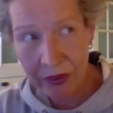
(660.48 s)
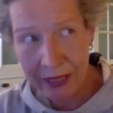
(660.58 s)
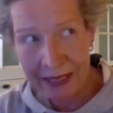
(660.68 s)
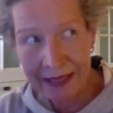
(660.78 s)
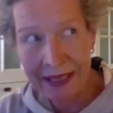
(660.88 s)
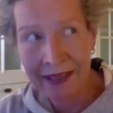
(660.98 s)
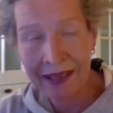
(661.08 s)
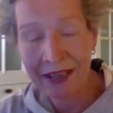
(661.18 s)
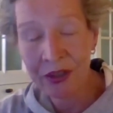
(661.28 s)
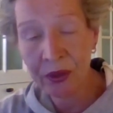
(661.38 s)
think, and
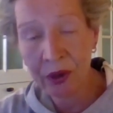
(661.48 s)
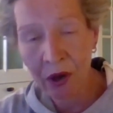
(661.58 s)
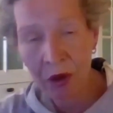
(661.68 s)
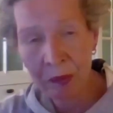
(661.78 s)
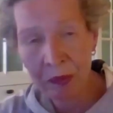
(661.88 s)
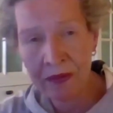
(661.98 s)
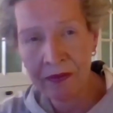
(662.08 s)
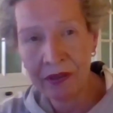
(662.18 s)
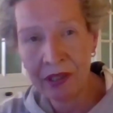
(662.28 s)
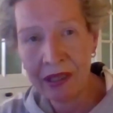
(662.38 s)
I do hope
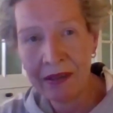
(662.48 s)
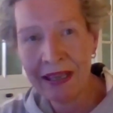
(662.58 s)
even,